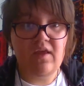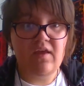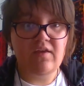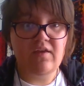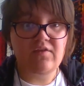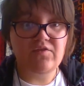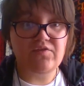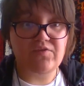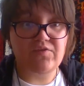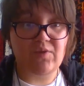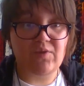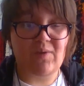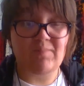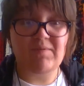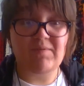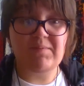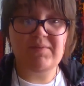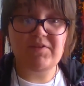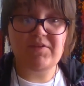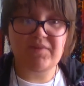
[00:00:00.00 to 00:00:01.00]
So I'm
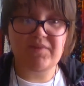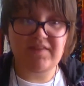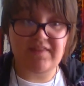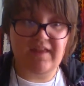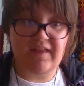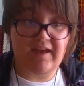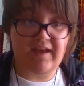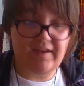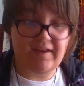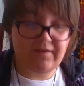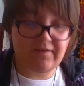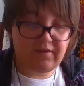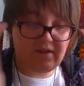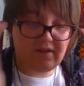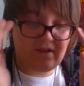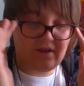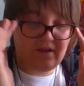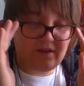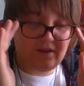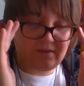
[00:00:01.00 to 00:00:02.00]
going to be doing that.
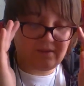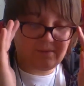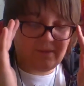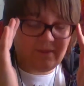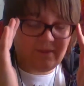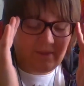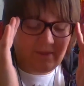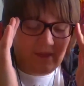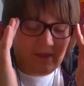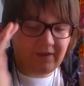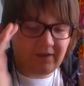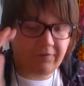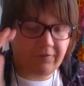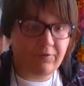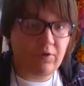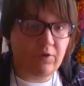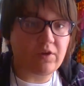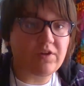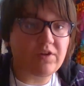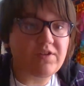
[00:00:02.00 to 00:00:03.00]
Um, and then, of
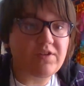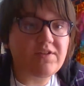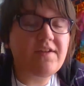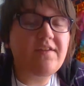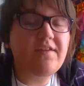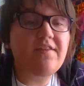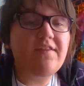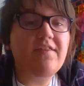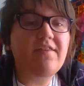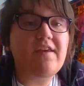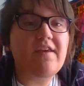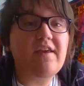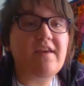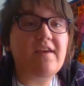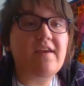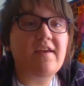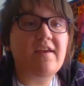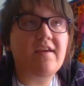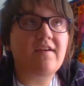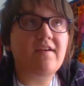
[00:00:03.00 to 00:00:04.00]
course,
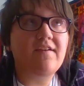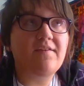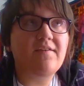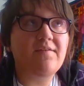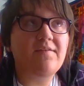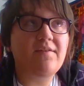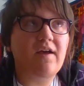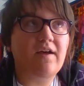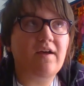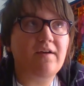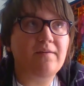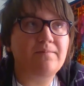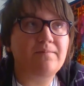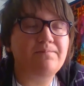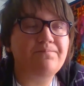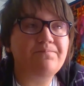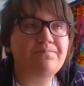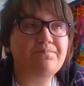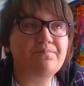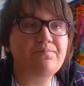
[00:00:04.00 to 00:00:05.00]
the um,
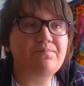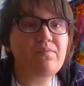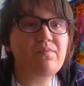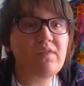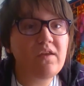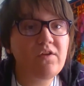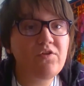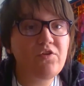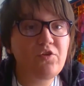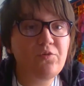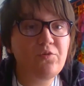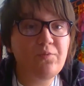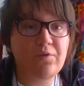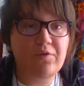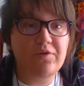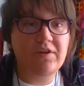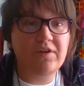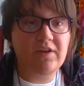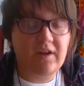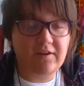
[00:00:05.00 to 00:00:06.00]
new
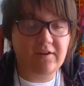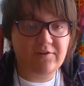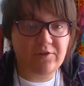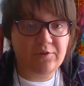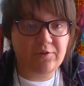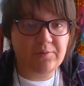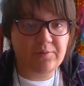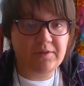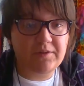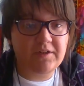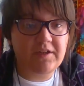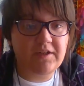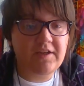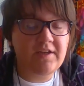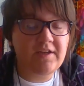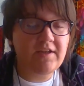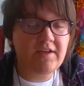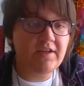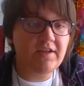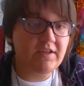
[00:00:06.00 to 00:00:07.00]
moon in October
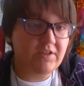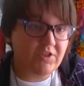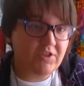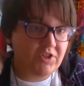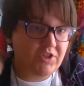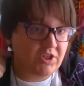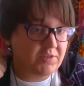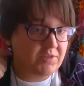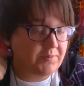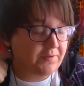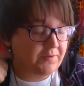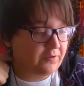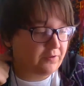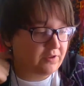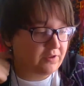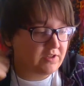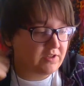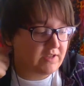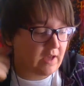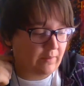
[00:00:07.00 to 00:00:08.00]
is just before
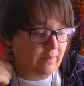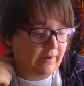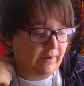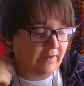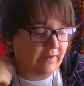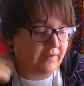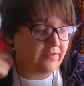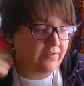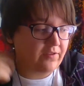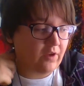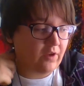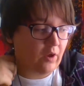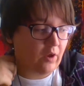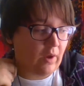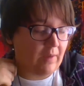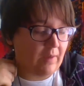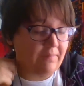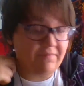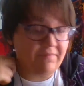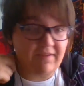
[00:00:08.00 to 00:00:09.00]
Samhain. So
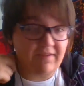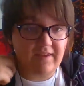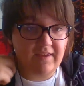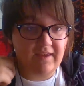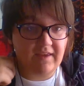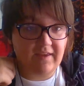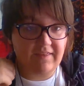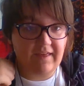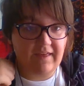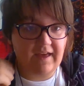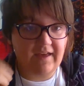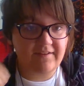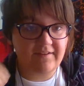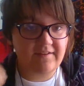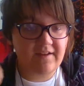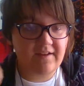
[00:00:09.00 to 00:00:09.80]
I'm thinking that